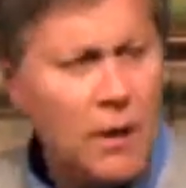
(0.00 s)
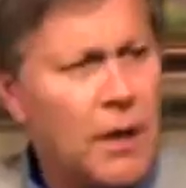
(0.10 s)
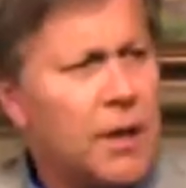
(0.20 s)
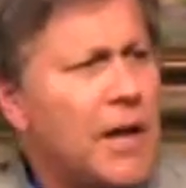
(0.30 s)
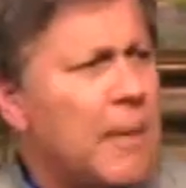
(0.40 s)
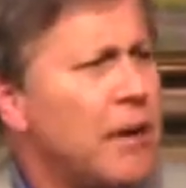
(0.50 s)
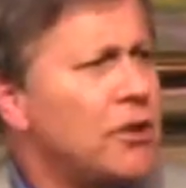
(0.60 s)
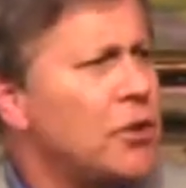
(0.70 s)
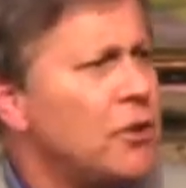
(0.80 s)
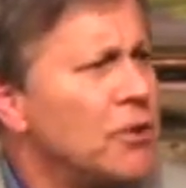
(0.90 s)
And did I
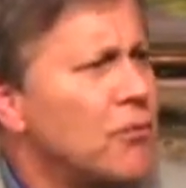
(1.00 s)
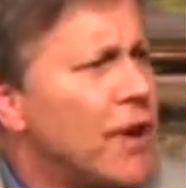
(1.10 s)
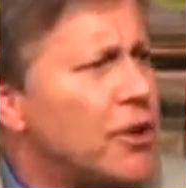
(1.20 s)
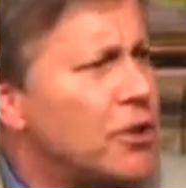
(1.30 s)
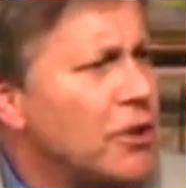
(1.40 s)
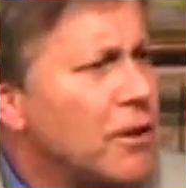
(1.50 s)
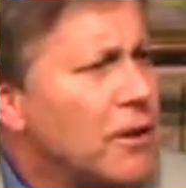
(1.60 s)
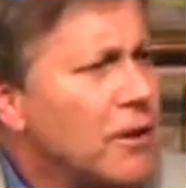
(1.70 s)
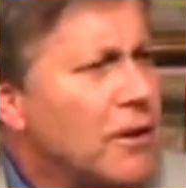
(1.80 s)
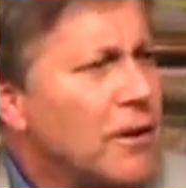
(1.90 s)
mention she was rich
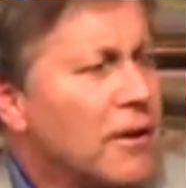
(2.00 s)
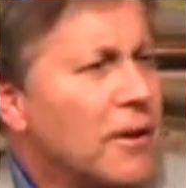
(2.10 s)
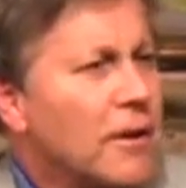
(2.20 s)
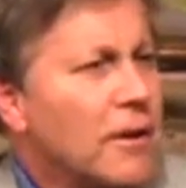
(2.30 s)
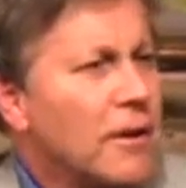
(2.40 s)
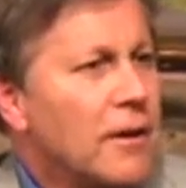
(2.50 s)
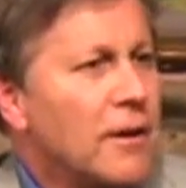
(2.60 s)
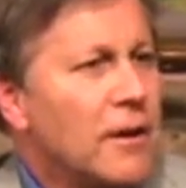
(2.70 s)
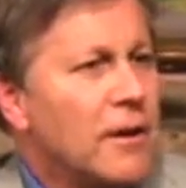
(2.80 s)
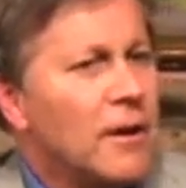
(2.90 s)

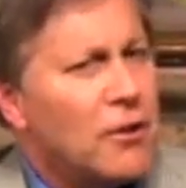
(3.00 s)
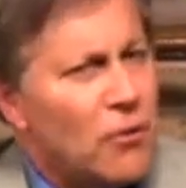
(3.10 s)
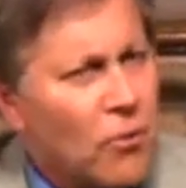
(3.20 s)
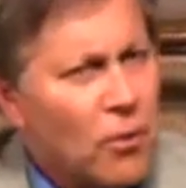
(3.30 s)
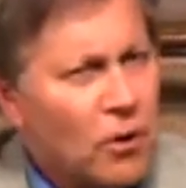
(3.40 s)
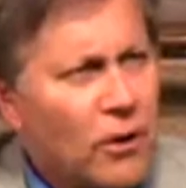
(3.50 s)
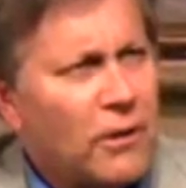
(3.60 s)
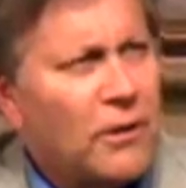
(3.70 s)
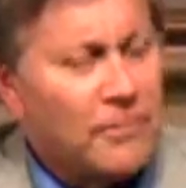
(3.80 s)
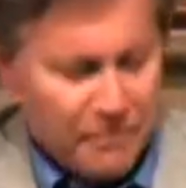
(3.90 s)
and
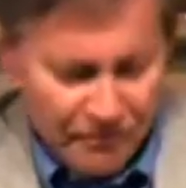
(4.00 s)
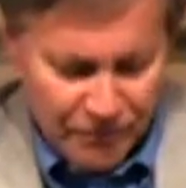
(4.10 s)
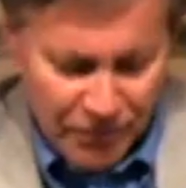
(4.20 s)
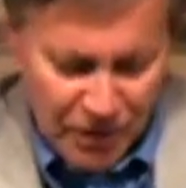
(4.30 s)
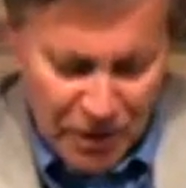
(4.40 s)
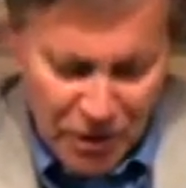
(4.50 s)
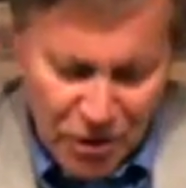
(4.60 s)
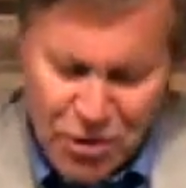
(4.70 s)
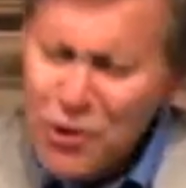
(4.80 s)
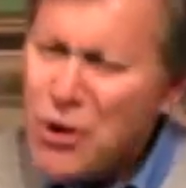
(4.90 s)
cruel?
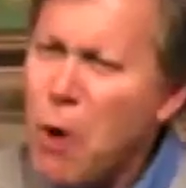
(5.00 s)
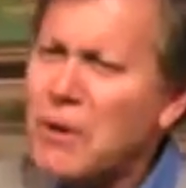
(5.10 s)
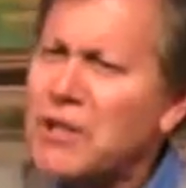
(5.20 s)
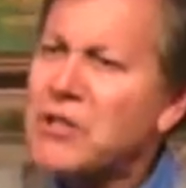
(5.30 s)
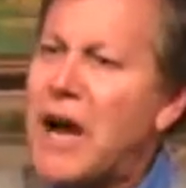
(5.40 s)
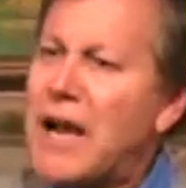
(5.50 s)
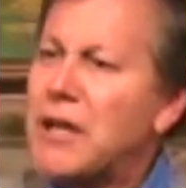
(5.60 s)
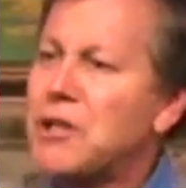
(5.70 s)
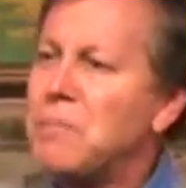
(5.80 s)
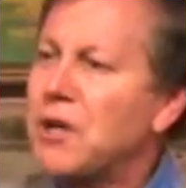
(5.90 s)
Do you know what it's
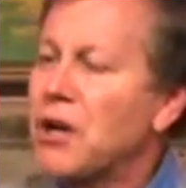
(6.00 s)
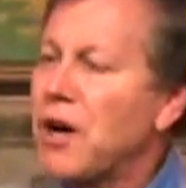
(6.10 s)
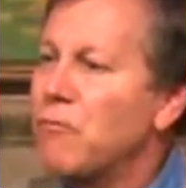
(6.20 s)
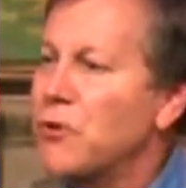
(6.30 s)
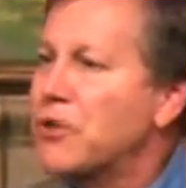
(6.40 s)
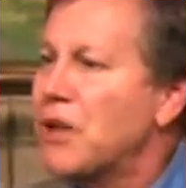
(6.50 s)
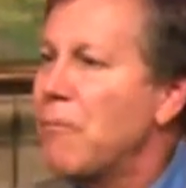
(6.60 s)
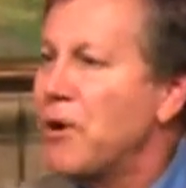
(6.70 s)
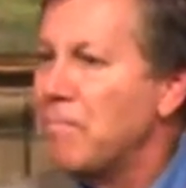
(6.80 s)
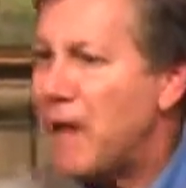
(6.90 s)
like to be in love with
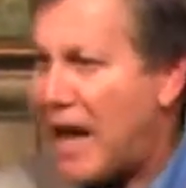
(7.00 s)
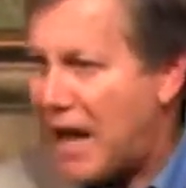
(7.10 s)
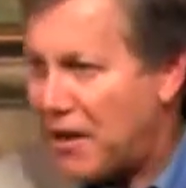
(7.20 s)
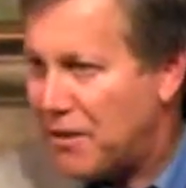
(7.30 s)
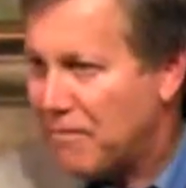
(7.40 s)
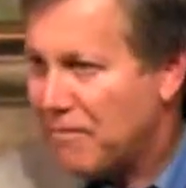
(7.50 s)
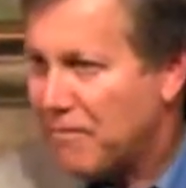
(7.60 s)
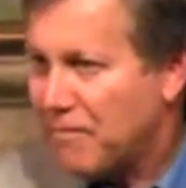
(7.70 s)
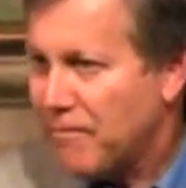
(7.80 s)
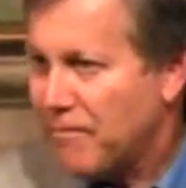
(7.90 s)
someone bad?
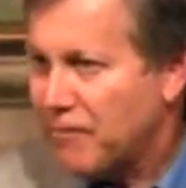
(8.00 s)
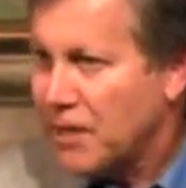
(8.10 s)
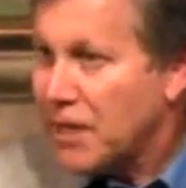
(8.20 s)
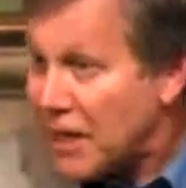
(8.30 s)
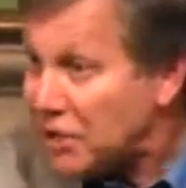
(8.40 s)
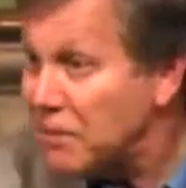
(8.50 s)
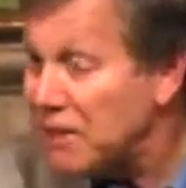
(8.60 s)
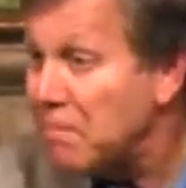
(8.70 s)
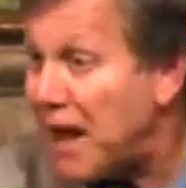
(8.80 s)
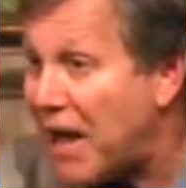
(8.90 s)
Not
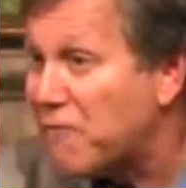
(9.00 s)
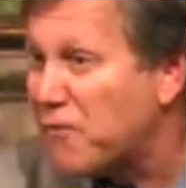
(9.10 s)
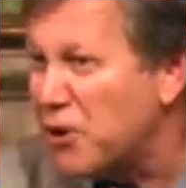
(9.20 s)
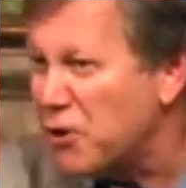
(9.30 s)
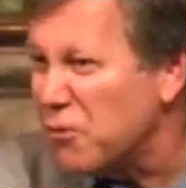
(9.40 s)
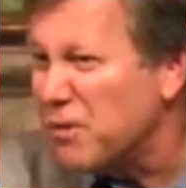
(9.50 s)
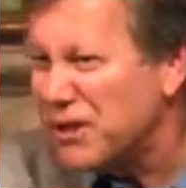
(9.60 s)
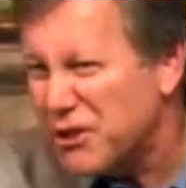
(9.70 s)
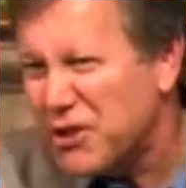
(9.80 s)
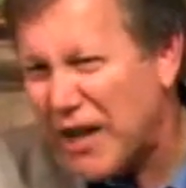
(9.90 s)
simply bad for you,
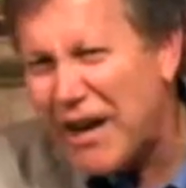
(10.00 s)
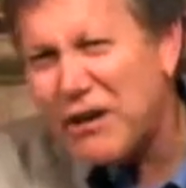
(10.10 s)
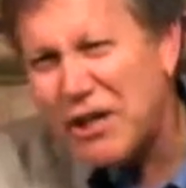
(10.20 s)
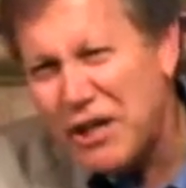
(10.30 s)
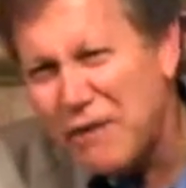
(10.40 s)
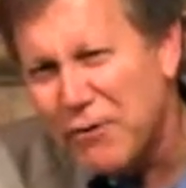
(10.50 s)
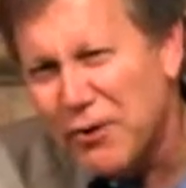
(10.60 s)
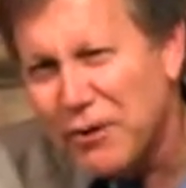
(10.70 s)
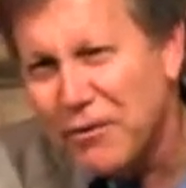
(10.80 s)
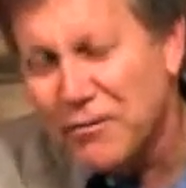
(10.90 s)
but slightly evil.